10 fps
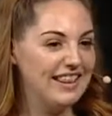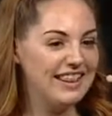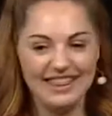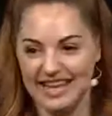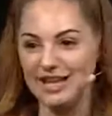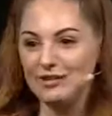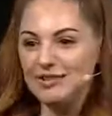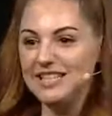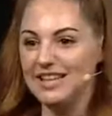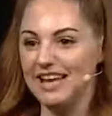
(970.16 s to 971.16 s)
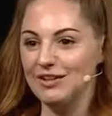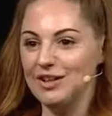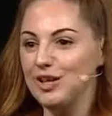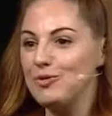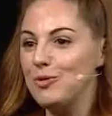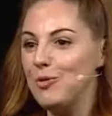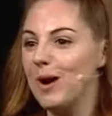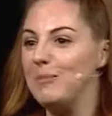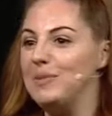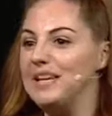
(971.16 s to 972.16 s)
that they can retail. They don't
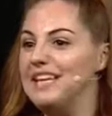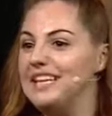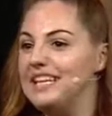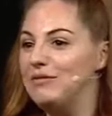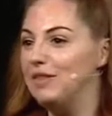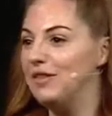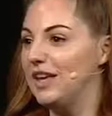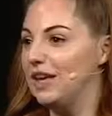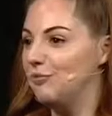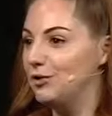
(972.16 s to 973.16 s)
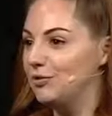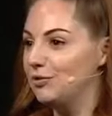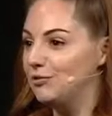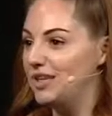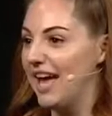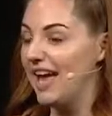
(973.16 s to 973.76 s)
quite believe that they can recruit yet.